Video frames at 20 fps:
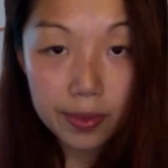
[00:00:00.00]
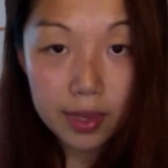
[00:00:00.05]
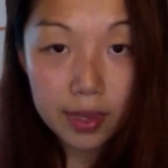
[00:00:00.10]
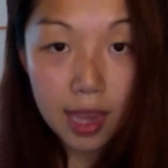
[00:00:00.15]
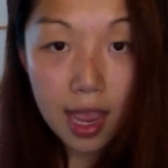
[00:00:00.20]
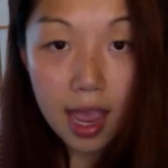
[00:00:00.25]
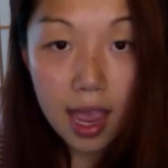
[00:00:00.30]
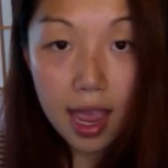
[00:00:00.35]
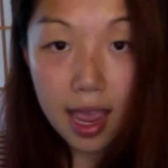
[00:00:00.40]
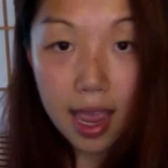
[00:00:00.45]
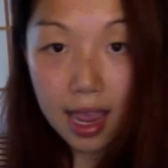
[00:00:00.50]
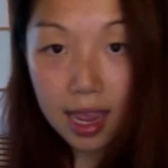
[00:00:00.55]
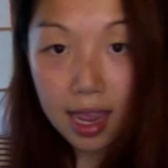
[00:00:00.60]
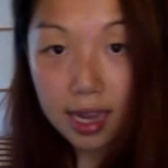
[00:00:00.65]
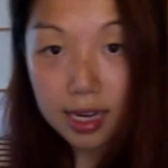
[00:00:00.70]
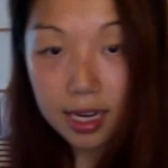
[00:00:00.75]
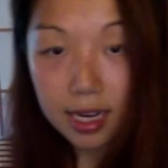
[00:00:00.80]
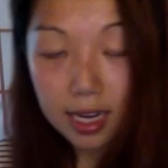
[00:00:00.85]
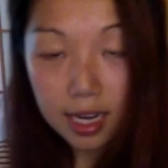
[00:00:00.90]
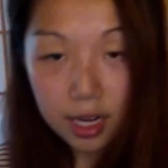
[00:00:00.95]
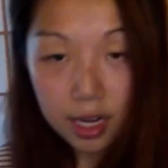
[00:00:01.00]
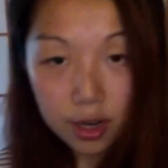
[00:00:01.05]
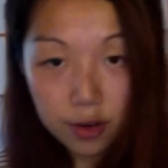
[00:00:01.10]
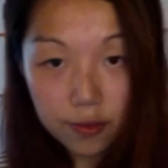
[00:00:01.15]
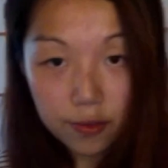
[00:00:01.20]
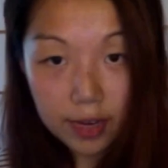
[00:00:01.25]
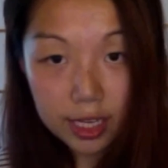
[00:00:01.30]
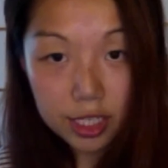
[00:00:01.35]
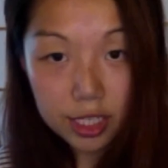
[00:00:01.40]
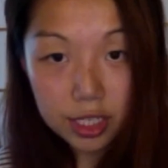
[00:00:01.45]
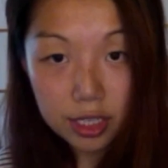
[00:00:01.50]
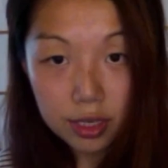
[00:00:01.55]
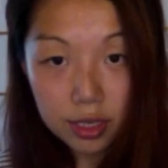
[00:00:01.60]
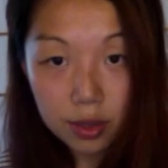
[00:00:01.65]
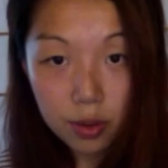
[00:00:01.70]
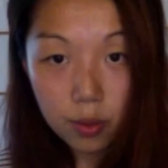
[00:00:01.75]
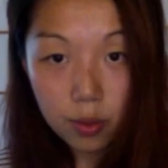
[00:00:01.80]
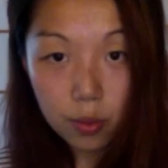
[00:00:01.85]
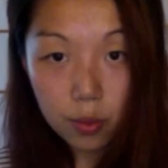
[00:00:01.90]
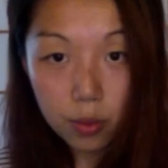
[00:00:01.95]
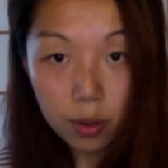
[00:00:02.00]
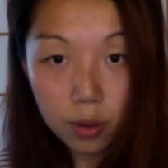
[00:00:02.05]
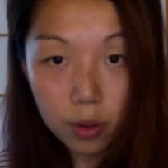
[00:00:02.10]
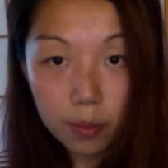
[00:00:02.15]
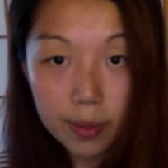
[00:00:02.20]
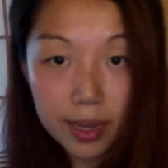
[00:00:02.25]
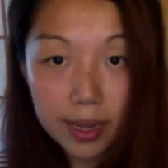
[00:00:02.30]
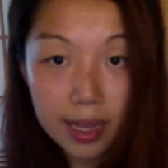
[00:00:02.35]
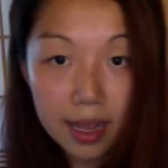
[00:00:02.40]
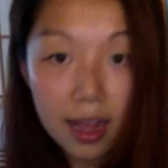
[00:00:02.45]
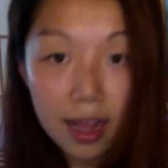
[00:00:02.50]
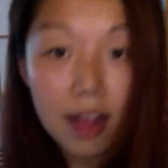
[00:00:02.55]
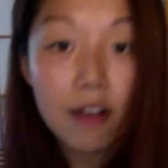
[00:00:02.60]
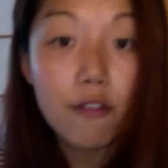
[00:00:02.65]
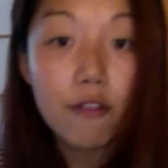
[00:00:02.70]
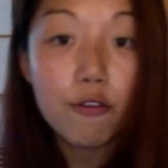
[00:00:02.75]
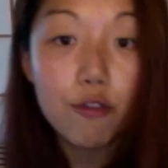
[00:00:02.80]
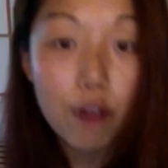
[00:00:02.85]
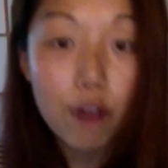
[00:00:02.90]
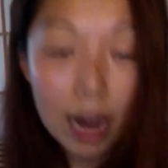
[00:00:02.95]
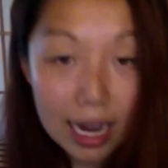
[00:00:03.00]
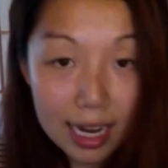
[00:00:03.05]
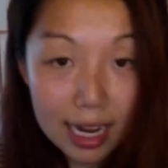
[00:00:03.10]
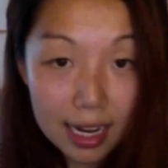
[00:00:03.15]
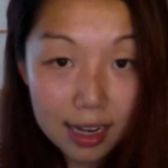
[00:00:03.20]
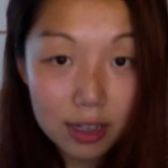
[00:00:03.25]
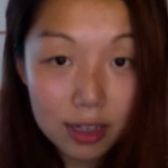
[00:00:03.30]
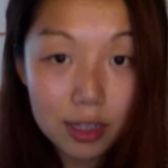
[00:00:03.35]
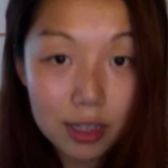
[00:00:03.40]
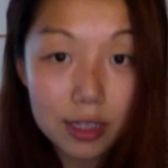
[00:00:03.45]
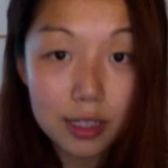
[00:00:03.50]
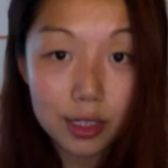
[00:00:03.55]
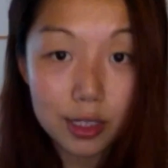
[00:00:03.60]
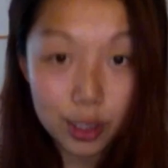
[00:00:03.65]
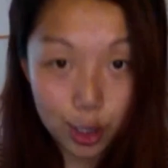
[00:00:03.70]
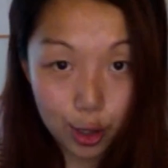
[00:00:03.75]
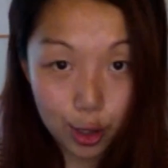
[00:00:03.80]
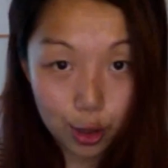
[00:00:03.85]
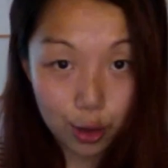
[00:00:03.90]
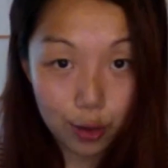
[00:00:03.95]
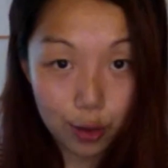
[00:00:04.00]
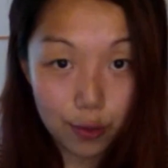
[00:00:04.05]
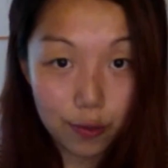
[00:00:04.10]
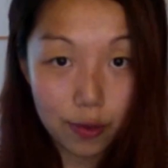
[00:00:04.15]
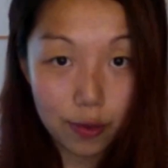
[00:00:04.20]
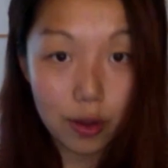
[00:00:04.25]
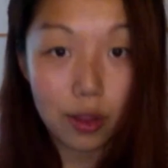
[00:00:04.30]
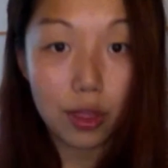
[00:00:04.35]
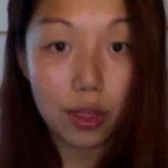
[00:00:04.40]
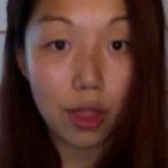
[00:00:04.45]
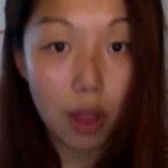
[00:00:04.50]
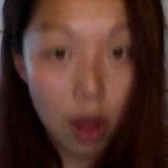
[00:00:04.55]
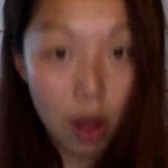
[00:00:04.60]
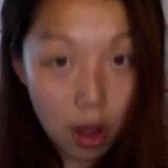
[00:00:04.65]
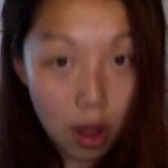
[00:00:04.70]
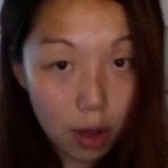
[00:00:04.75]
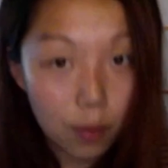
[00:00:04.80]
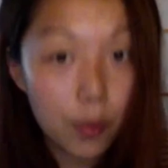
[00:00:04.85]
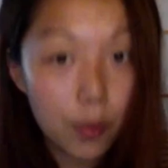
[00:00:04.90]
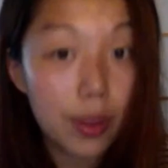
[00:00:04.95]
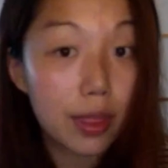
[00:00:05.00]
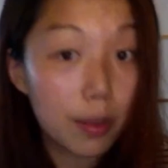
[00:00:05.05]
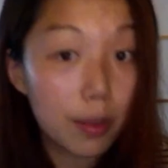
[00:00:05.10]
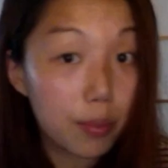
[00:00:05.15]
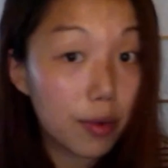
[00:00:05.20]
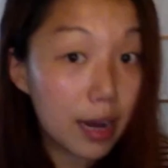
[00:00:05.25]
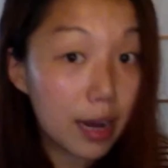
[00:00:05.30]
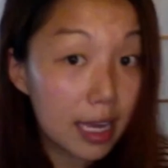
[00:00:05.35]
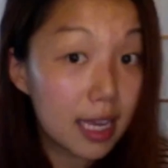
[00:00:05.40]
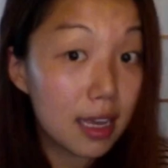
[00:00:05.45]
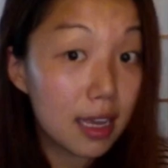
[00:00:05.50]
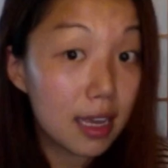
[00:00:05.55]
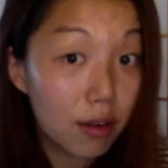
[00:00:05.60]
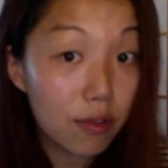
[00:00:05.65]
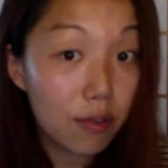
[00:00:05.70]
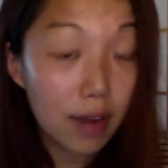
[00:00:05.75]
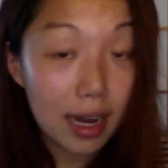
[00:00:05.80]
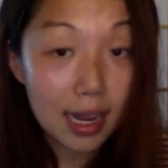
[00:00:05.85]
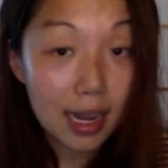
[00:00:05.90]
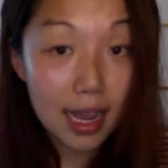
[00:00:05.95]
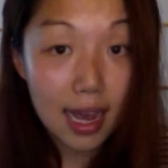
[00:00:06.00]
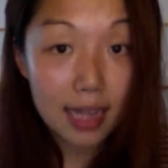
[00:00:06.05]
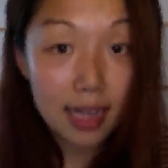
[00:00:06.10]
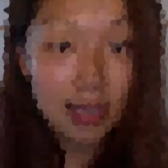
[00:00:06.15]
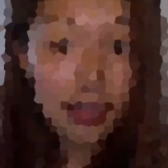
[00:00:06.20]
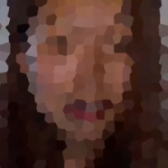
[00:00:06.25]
and innervation will be radial nerve along with the brachioradialis.